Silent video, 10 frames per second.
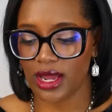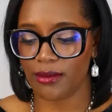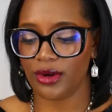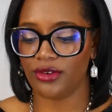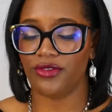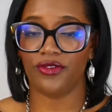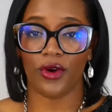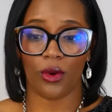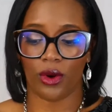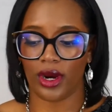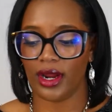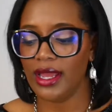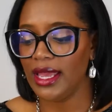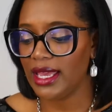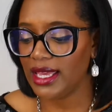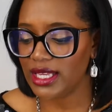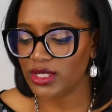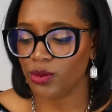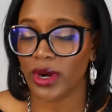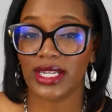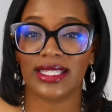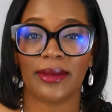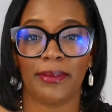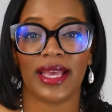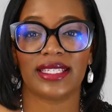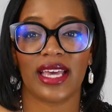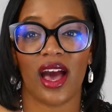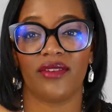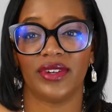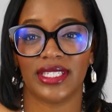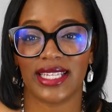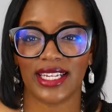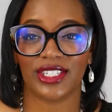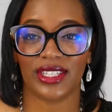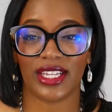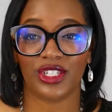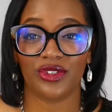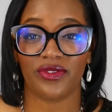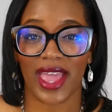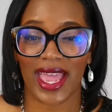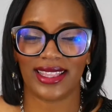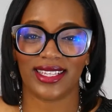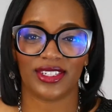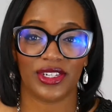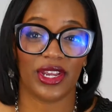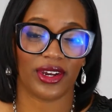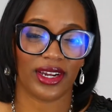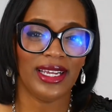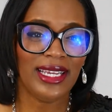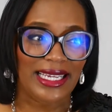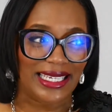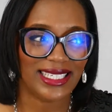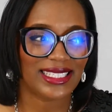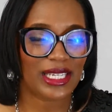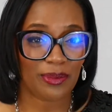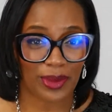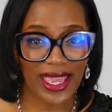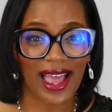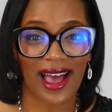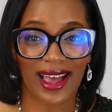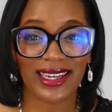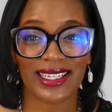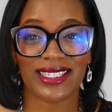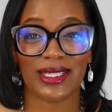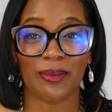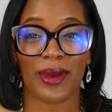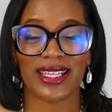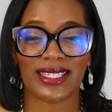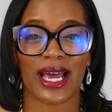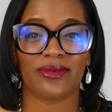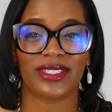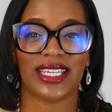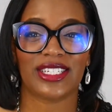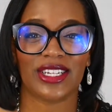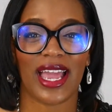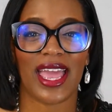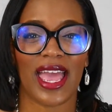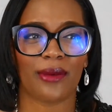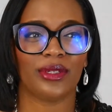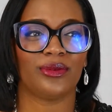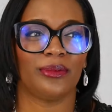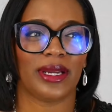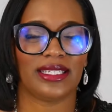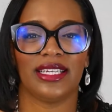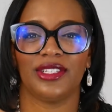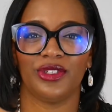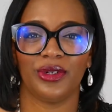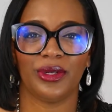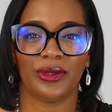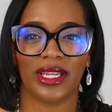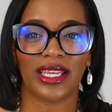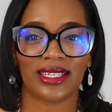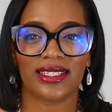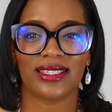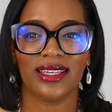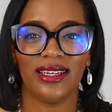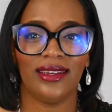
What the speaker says: number 4 is, what is the best conversation that you've had this year? To be honest, the best conversation I had was with my 6-year-old niece.